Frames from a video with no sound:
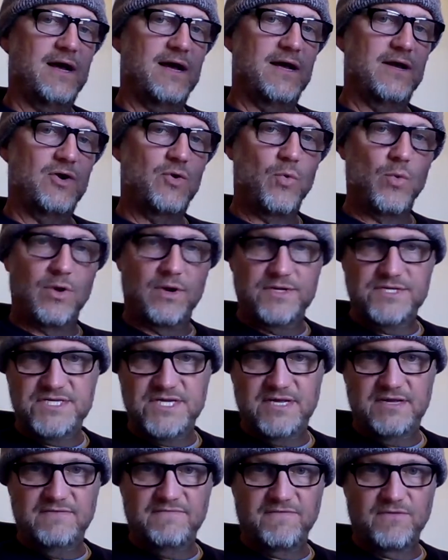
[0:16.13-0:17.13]
in
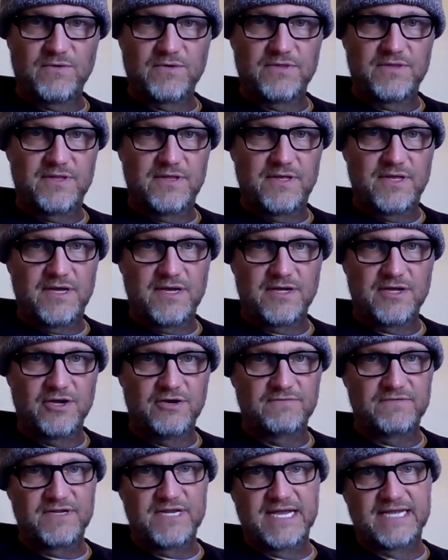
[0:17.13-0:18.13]
quarantine for the
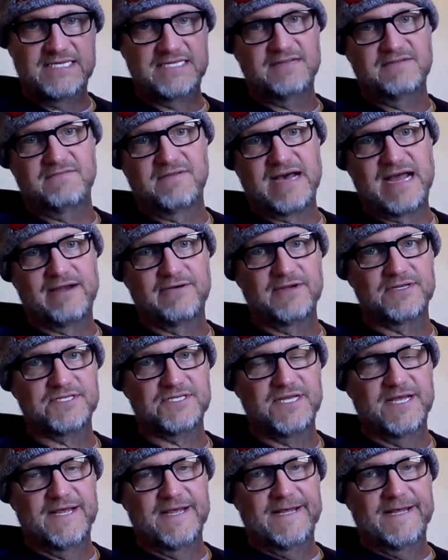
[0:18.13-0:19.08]
COVID 19 virus.